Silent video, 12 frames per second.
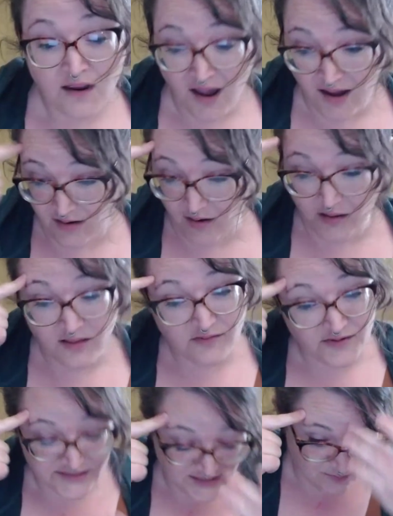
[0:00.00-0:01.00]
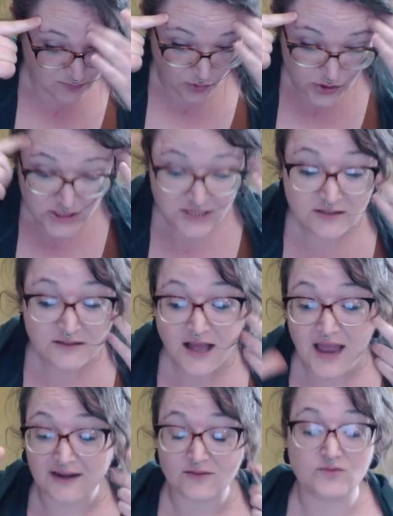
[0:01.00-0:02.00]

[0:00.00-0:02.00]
And all of his emotional and